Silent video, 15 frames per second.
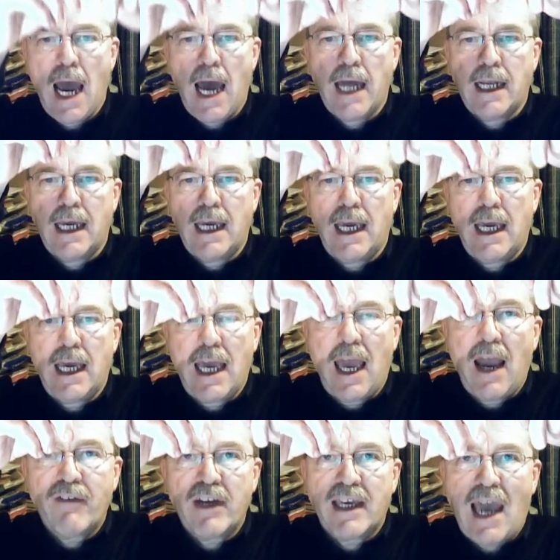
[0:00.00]
and
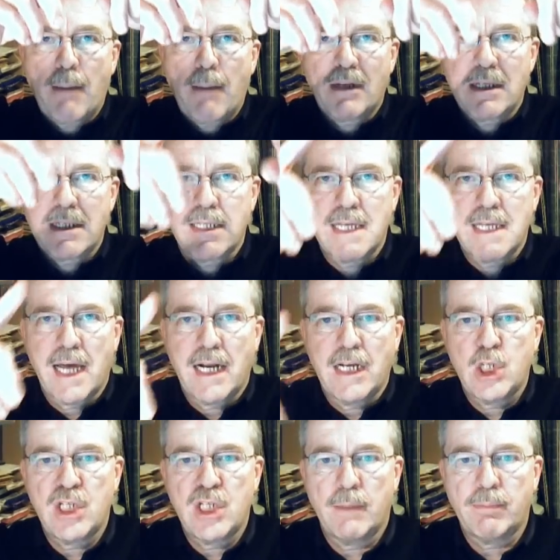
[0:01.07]
every capitalist society
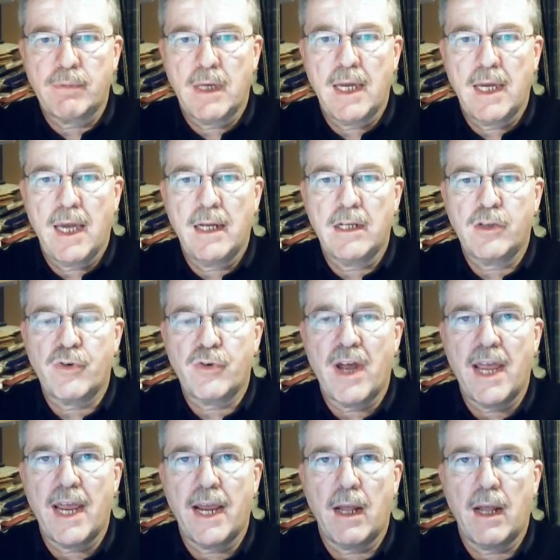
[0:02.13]
is shaped in a
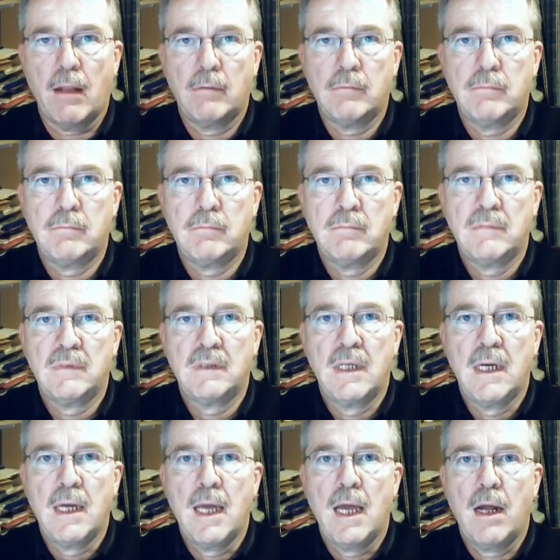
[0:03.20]
triangle,
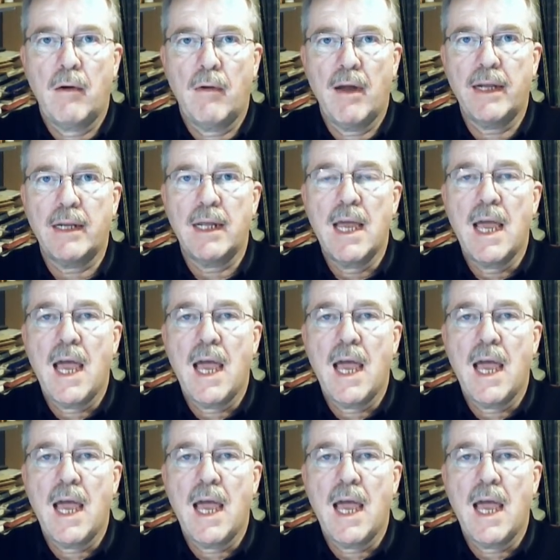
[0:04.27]
right?